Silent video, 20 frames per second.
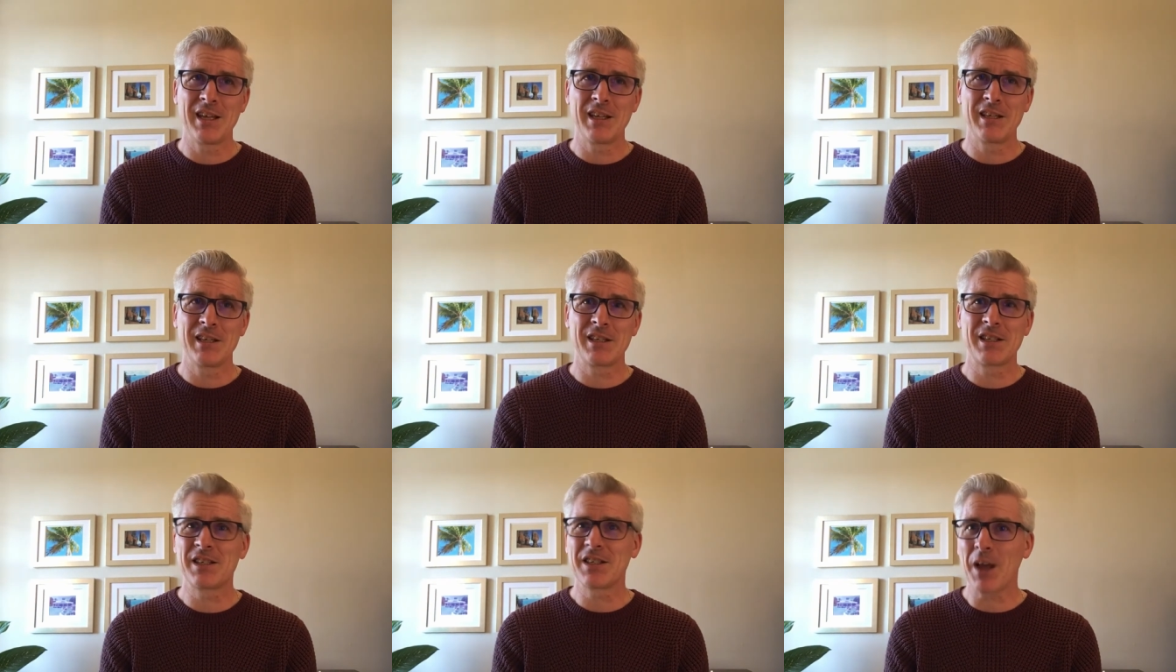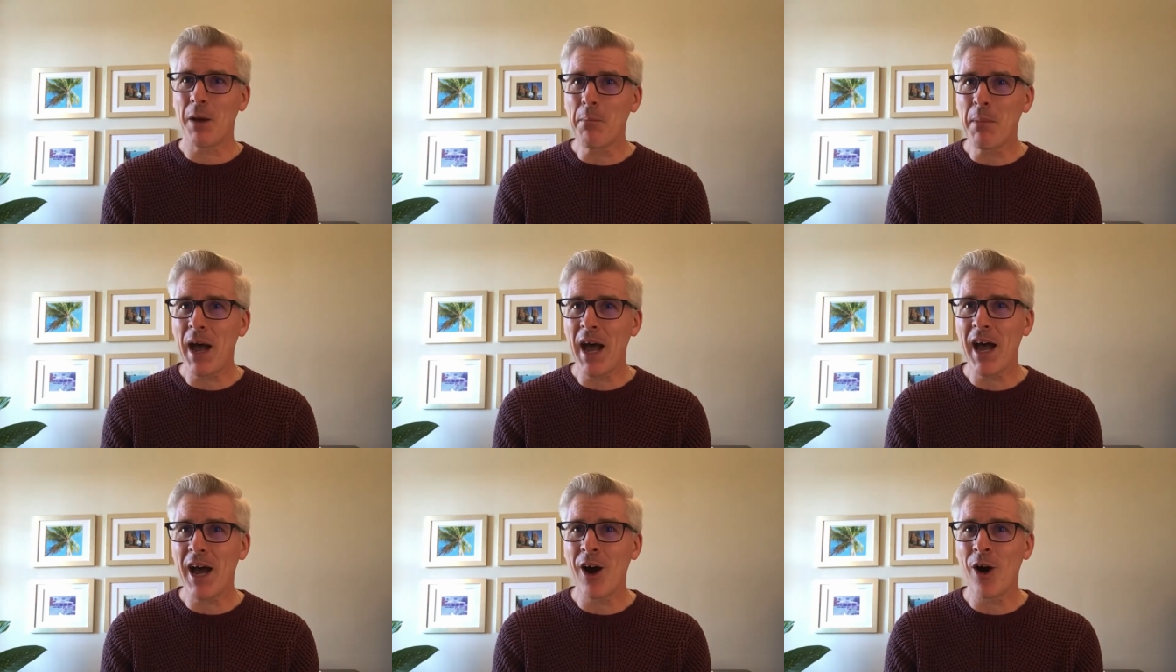
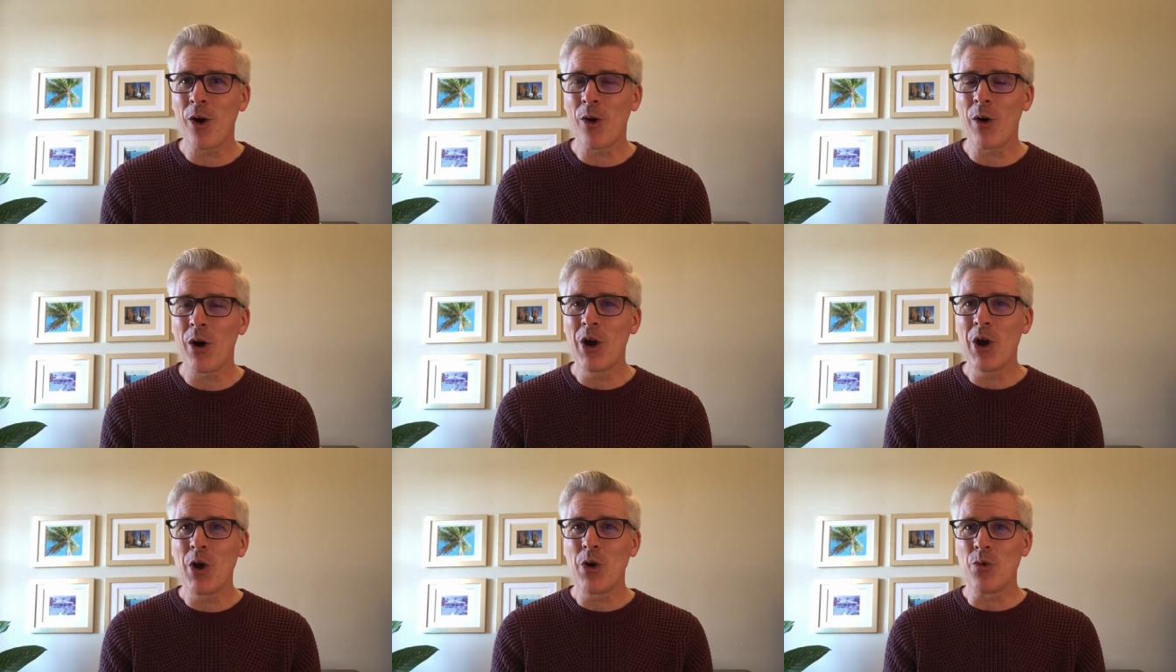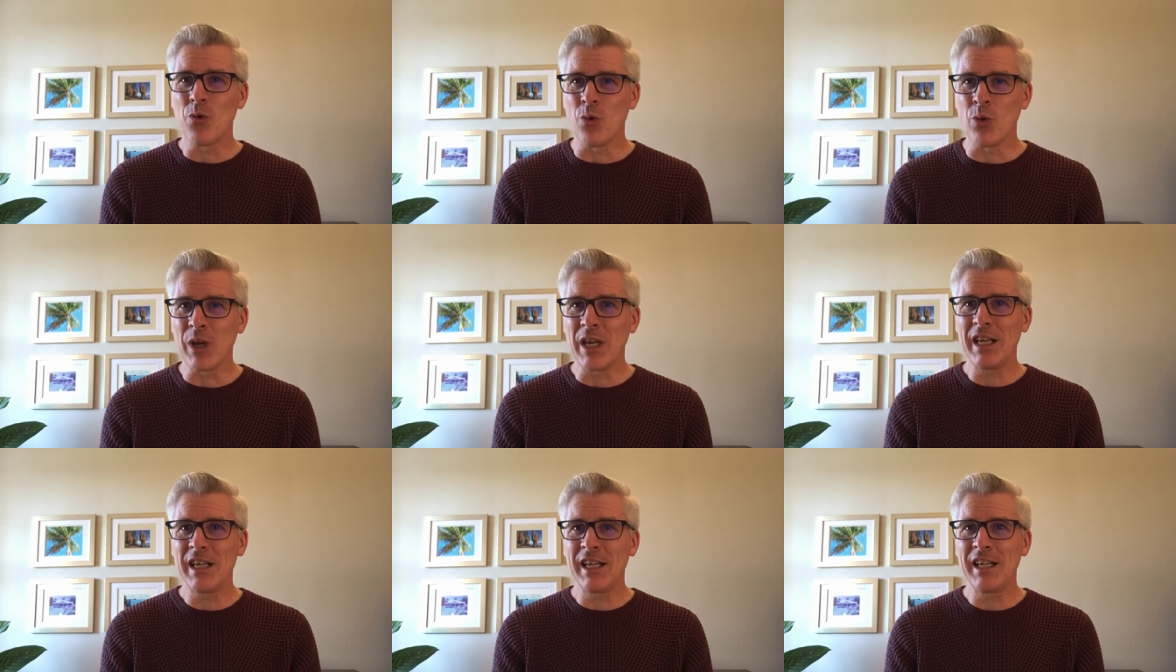Somehow,
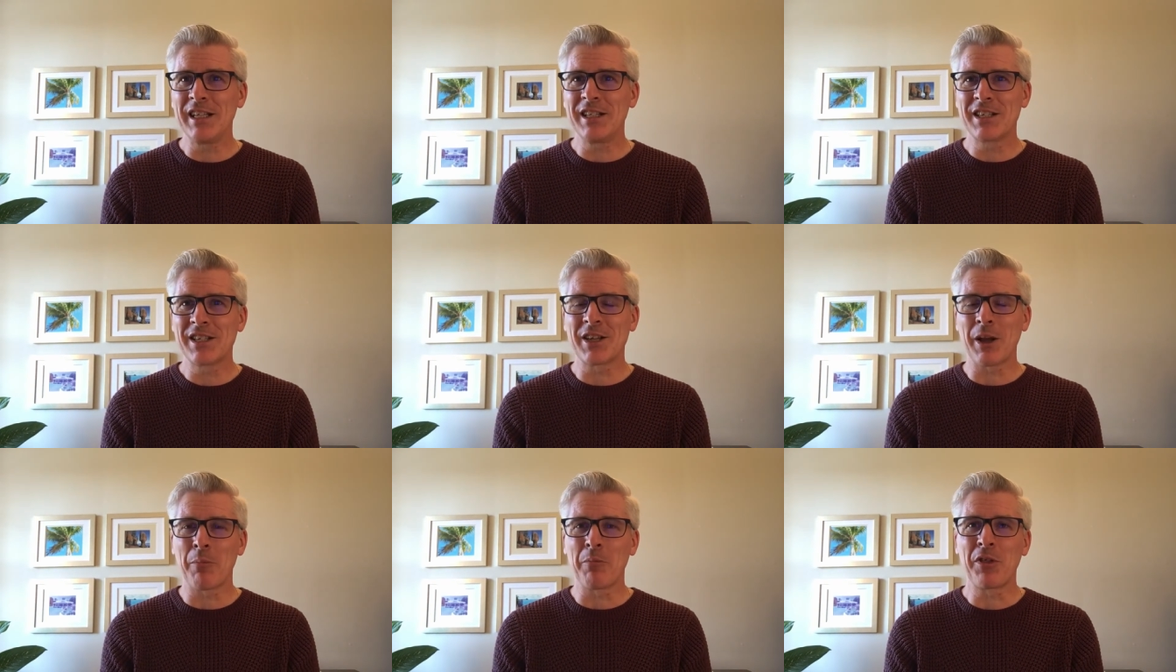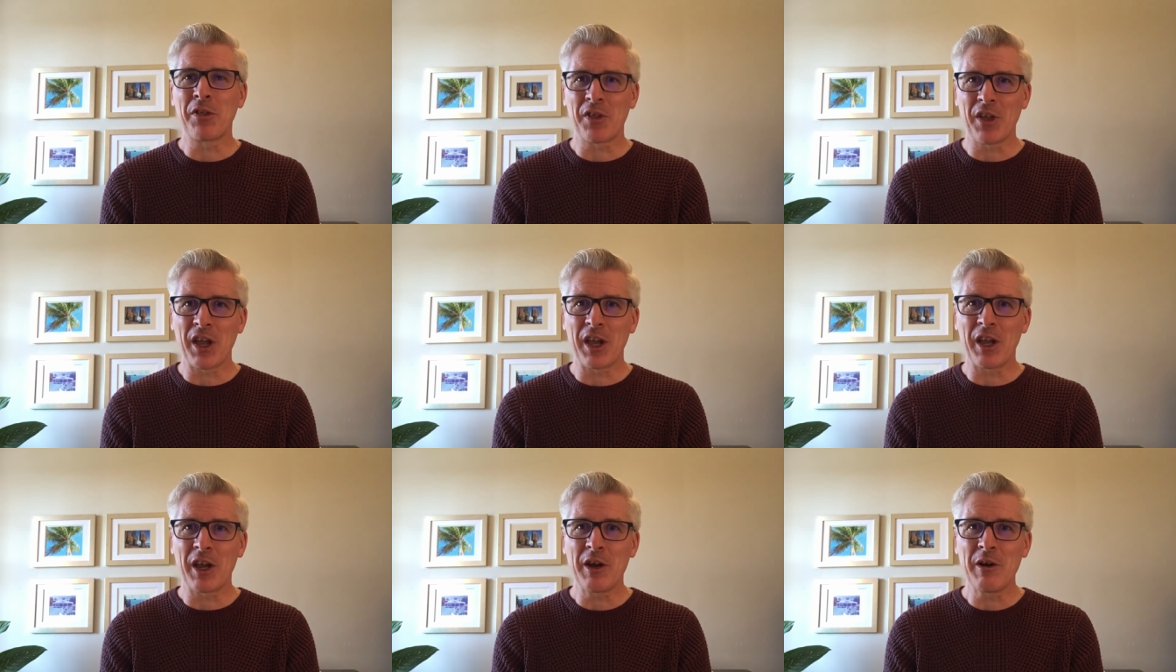we need
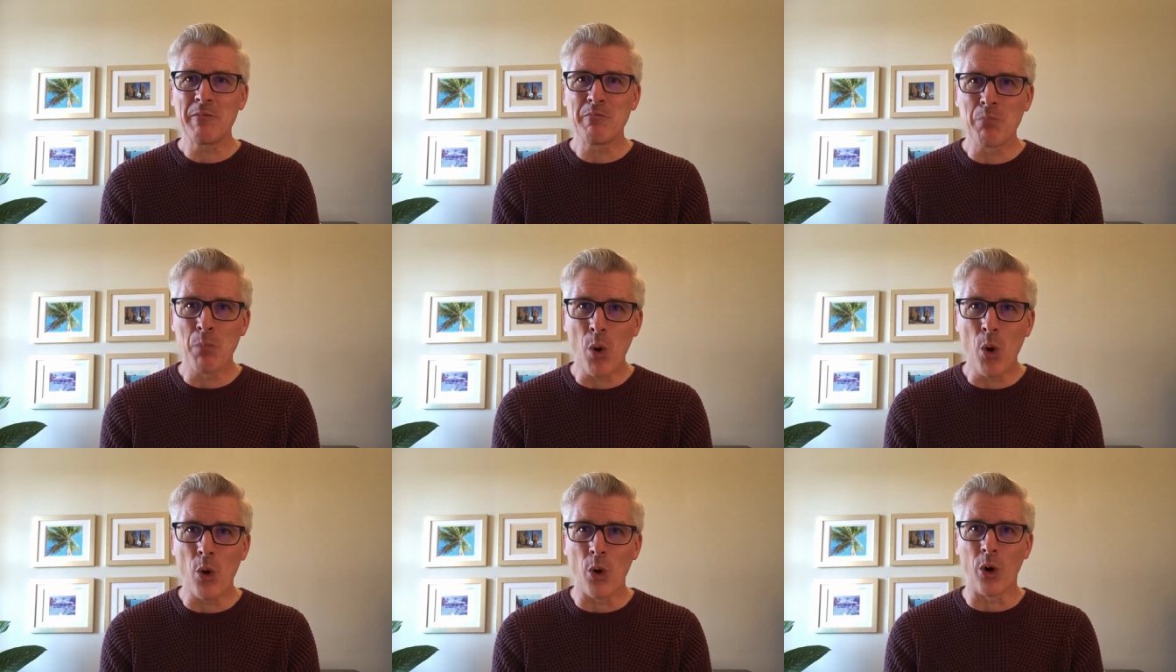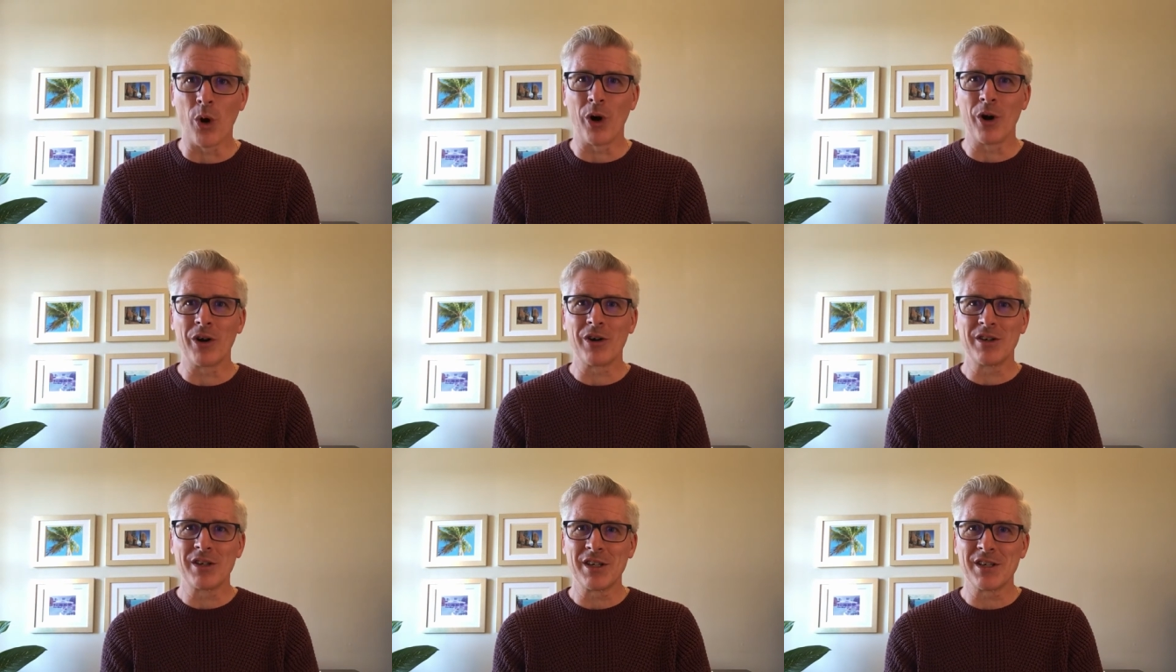something
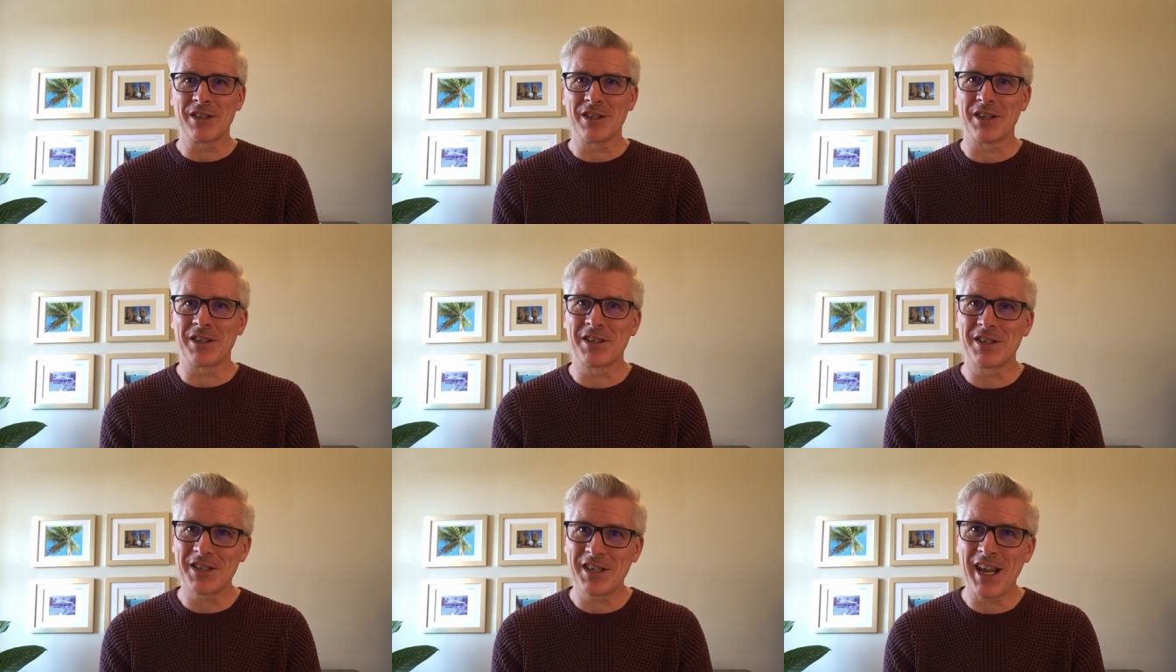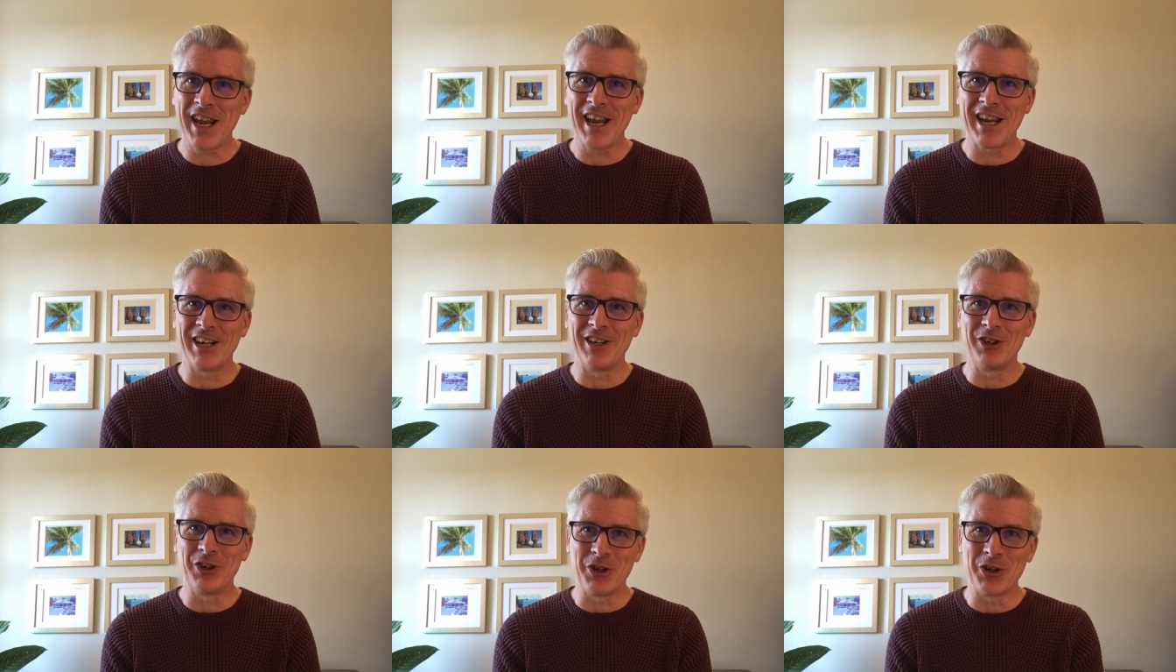more to
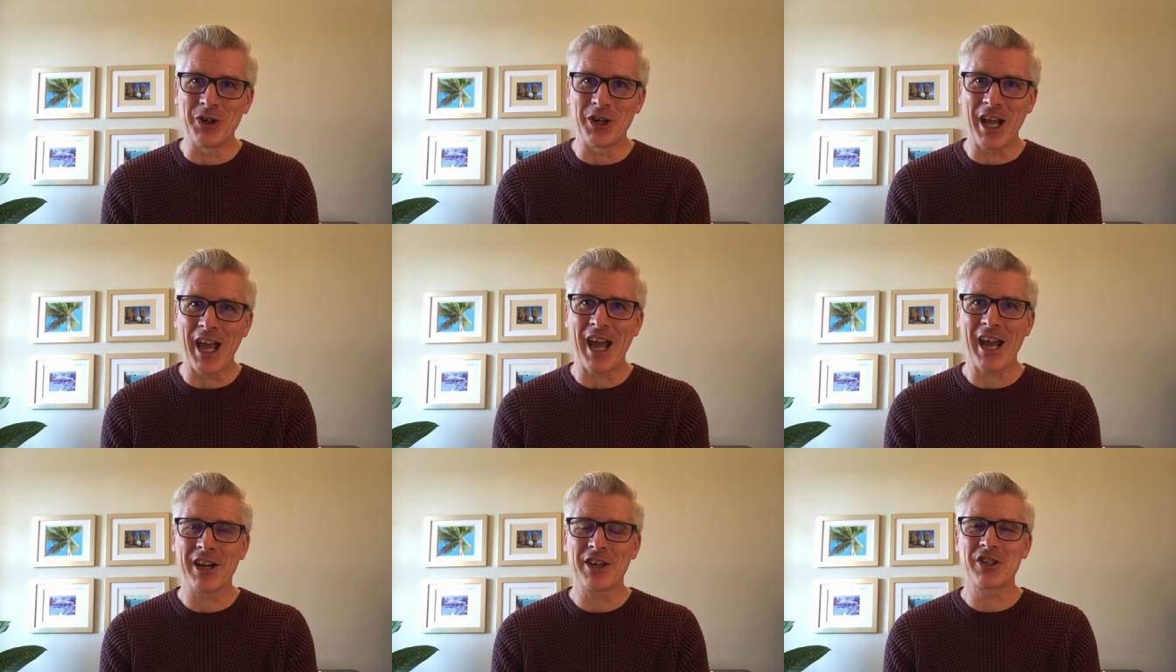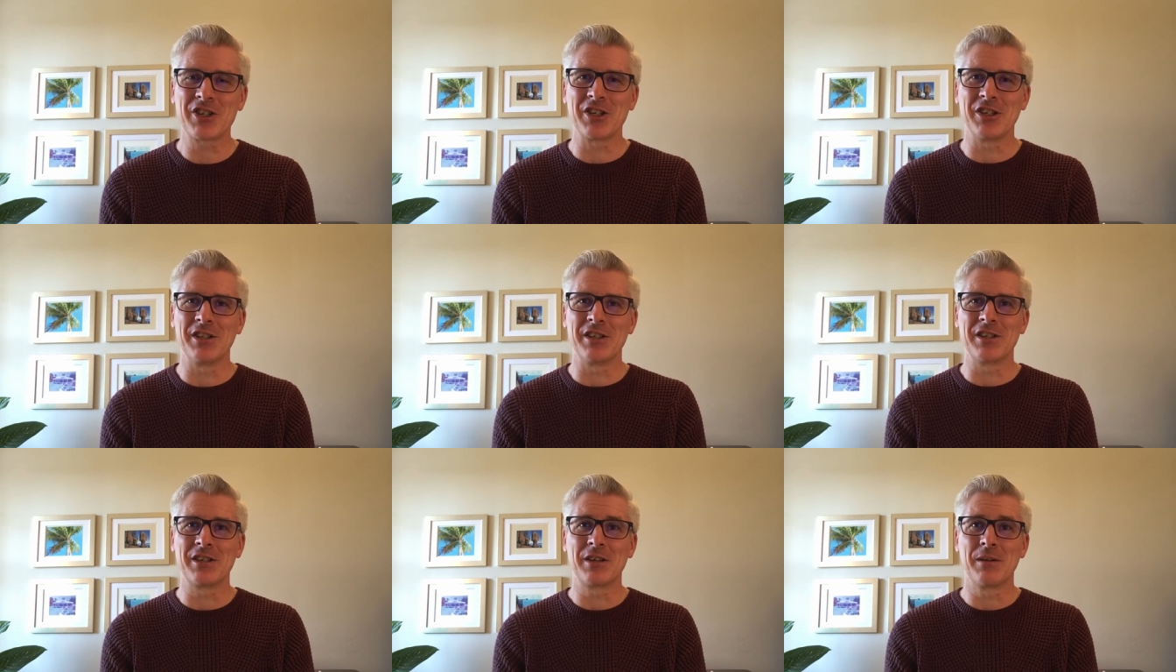sustain good
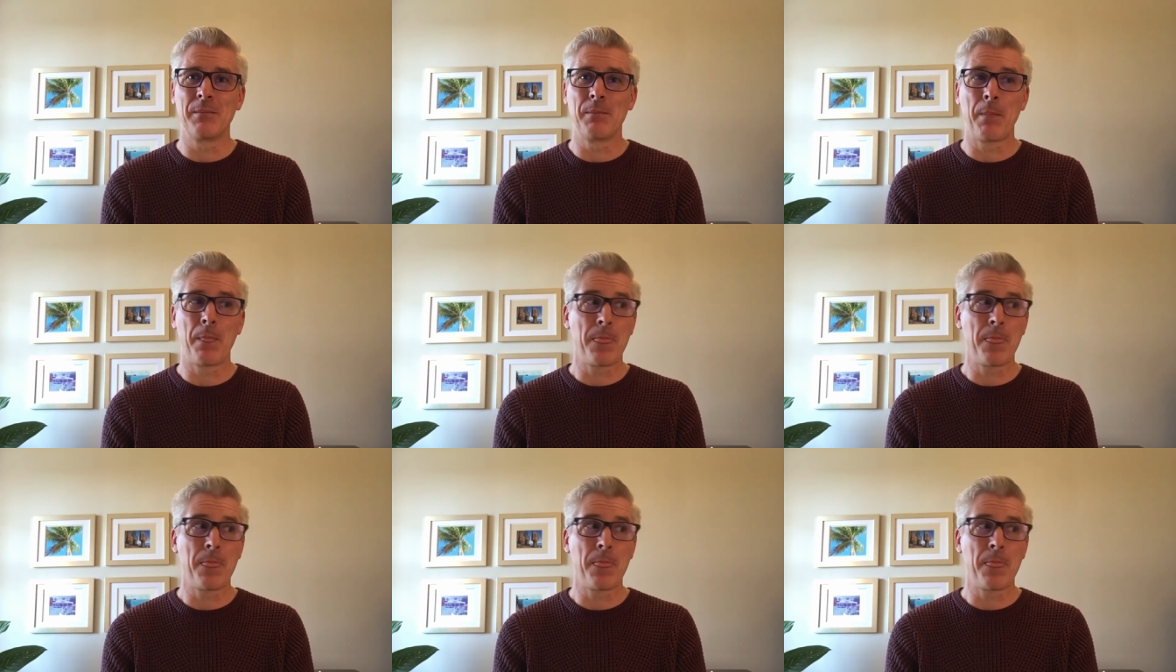actions.